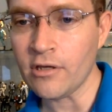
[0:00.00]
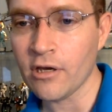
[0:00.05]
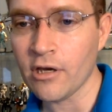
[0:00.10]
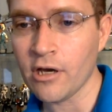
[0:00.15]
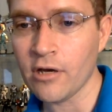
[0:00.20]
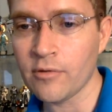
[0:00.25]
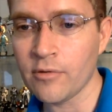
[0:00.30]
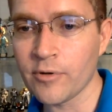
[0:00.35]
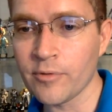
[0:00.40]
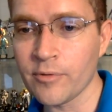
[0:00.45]

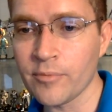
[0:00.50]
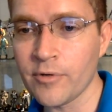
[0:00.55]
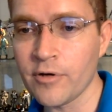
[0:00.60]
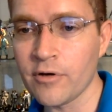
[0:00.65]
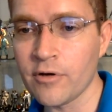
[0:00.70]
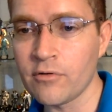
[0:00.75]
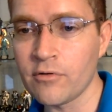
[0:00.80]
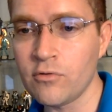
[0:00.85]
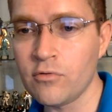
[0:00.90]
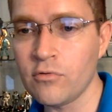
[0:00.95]
Albert
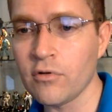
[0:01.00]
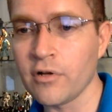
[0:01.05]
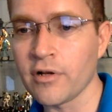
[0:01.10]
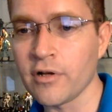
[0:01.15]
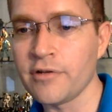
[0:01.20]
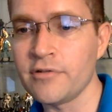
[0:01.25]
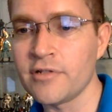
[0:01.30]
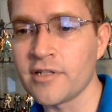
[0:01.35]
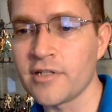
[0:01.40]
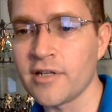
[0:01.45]
Mo, cool. Are
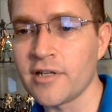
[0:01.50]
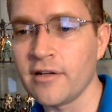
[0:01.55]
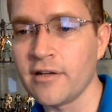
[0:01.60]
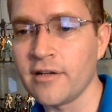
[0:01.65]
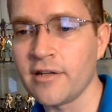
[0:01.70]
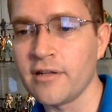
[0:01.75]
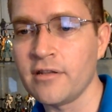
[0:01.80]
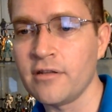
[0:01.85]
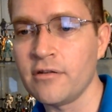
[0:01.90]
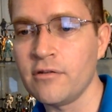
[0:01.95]
you
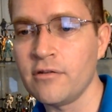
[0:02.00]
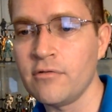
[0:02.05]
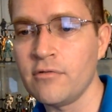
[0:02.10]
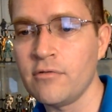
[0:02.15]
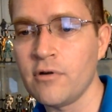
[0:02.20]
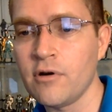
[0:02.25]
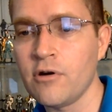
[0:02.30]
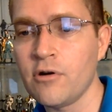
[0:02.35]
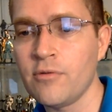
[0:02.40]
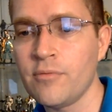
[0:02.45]
settled in the new
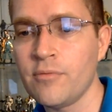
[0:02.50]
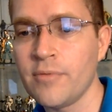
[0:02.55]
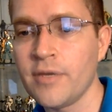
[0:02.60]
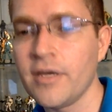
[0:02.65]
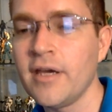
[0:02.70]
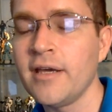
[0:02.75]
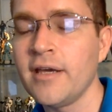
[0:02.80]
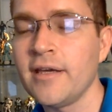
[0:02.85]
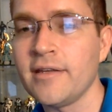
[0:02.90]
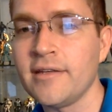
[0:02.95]
home?
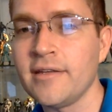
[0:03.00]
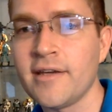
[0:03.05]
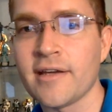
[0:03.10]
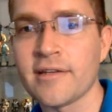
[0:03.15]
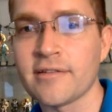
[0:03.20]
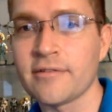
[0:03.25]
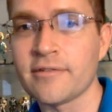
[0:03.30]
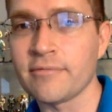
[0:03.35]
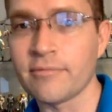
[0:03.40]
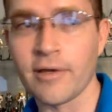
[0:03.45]

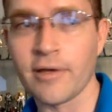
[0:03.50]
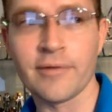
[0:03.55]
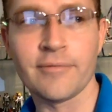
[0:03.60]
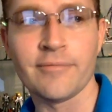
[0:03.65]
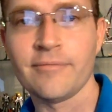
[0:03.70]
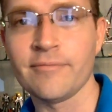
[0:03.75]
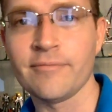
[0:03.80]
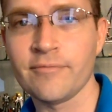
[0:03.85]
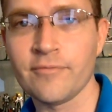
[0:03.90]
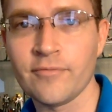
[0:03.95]
Yes,
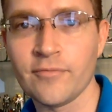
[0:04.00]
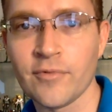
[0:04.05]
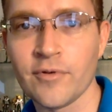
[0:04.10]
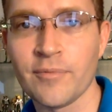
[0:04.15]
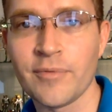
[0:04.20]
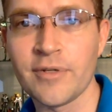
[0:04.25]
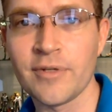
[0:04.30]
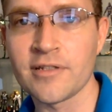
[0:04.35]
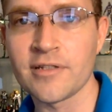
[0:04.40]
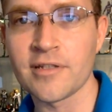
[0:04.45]

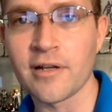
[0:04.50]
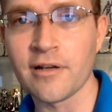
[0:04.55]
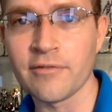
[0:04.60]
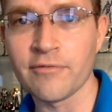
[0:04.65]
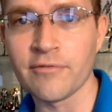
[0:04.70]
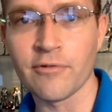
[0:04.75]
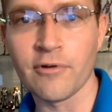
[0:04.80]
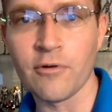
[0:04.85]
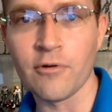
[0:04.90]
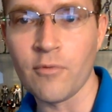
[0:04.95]
we've been
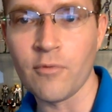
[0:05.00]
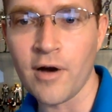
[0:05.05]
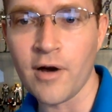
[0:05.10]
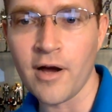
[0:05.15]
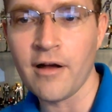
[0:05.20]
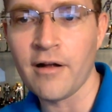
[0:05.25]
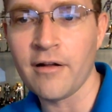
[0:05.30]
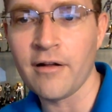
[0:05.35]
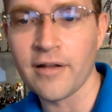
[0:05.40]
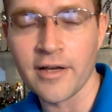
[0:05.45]
settled for a
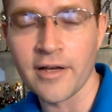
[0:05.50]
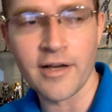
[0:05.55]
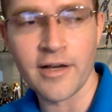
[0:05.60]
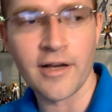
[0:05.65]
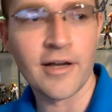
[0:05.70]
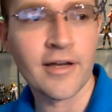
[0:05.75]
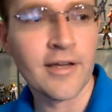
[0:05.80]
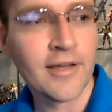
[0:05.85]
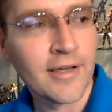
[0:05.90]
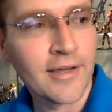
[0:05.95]

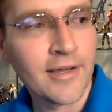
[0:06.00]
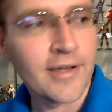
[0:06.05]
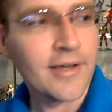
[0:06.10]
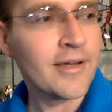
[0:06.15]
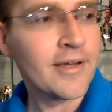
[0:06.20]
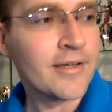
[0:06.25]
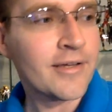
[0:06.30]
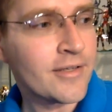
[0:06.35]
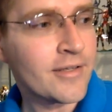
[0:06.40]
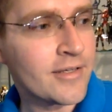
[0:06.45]
while.
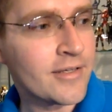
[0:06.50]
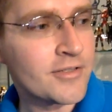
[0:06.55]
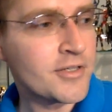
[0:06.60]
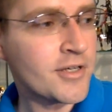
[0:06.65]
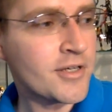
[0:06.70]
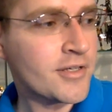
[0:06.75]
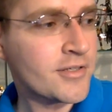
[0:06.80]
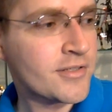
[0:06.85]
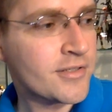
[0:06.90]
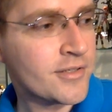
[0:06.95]
It's
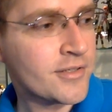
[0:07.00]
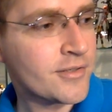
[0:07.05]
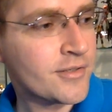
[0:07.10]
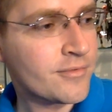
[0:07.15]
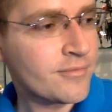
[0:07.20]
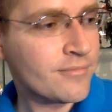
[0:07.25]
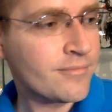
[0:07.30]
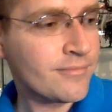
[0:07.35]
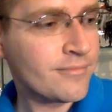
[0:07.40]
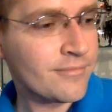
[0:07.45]
just
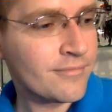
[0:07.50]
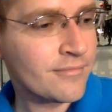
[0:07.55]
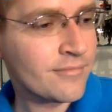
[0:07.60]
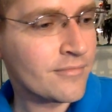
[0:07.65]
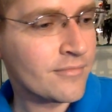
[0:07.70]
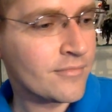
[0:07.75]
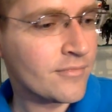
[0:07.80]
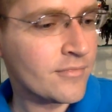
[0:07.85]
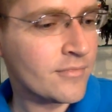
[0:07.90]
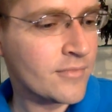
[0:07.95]

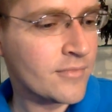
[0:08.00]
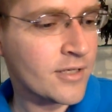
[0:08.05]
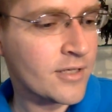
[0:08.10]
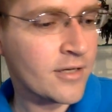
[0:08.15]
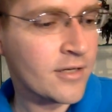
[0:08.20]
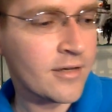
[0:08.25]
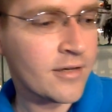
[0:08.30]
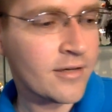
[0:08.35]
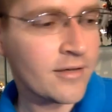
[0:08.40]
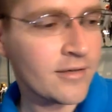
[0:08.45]

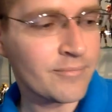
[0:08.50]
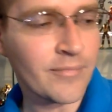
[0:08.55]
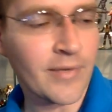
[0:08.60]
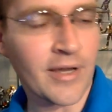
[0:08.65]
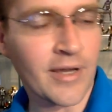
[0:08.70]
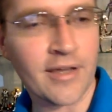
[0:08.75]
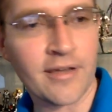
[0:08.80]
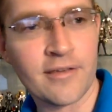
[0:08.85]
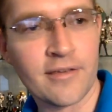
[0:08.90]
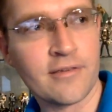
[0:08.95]

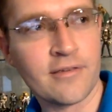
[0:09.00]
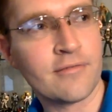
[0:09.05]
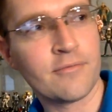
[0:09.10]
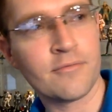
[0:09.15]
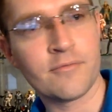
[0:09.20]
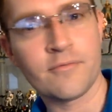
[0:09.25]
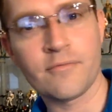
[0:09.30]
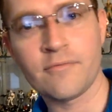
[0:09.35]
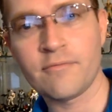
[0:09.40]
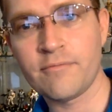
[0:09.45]

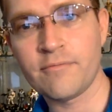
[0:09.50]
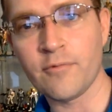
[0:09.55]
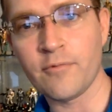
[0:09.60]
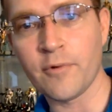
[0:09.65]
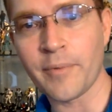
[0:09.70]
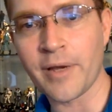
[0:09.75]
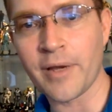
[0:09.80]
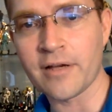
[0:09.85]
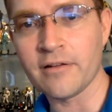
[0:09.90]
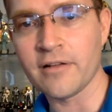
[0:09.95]

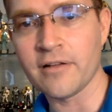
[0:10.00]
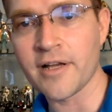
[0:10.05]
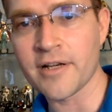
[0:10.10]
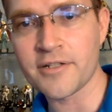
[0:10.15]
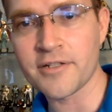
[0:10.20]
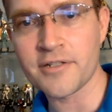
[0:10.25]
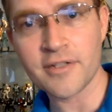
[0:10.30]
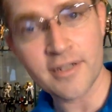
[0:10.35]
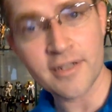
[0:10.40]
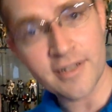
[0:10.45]
where my
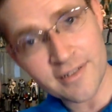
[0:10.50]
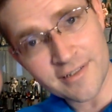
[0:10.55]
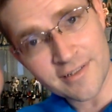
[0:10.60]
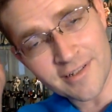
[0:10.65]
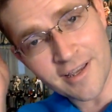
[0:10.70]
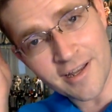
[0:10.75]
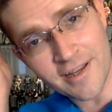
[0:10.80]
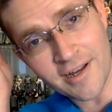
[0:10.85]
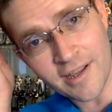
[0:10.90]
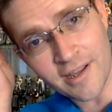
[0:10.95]
collection is,
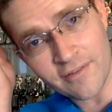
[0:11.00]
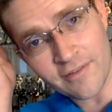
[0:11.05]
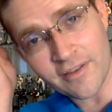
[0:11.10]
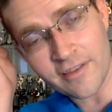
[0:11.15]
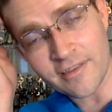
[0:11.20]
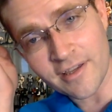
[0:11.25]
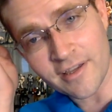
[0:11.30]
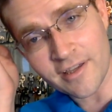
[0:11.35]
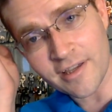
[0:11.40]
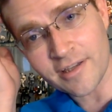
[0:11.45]
getting
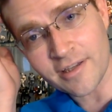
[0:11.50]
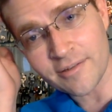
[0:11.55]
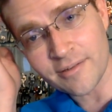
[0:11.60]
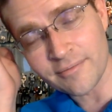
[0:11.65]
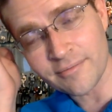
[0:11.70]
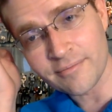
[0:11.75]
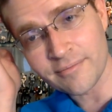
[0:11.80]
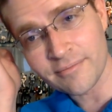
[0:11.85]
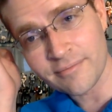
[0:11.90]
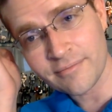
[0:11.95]

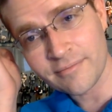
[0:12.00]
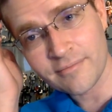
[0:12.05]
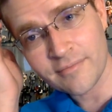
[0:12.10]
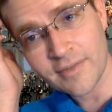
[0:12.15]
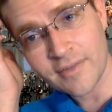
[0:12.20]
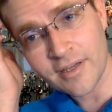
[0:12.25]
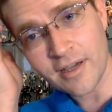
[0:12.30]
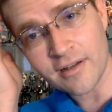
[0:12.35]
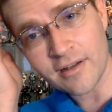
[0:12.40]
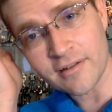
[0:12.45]
everything
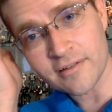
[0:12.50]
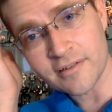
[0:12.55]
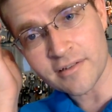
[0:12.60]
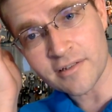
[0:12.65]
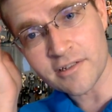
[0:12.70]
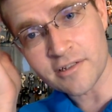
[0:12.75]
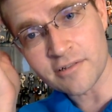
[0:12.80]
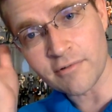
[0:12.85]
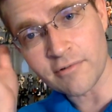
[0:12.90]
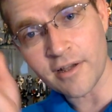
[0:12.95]
kind of
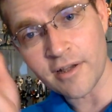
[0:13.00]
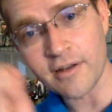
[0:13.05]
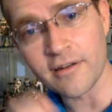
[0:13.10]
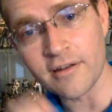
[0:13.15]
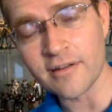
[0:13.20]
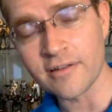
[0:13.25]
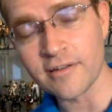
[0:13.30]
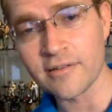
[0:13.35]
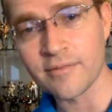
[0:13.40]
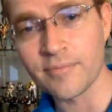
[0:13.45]

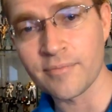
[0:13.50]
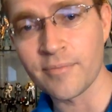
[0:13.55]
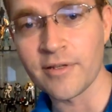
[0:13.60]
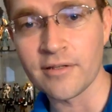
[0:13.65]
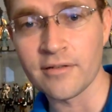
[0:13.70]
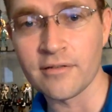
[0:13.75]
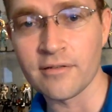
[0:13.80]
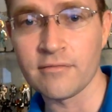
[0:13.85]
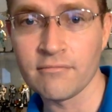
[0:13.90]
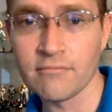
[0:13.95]
situated. It's
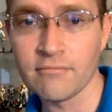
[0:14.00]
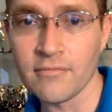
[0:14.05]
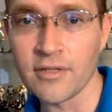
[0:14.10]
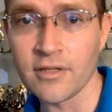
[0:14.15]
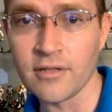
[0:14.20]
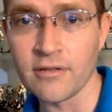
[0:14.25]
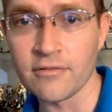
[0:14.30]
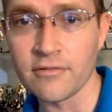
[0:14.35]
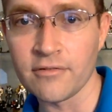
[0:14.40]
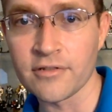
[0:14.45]
been a
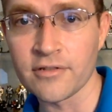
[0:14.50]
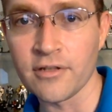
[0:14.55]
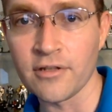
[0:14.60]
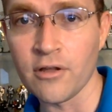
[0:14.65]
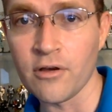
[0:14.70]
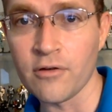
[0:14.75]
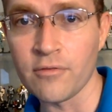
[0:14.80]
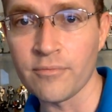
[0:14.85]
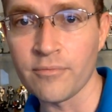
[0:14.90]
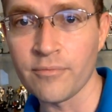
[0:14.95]
little
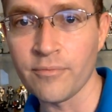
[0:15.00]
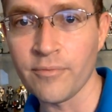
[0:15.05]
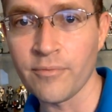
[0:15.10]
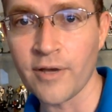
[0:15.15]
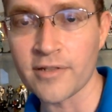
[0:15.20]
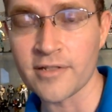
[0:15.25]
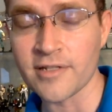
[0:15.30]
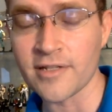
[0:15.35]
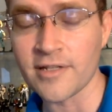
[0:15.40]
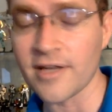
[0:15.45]
slow
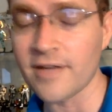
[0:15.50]
process.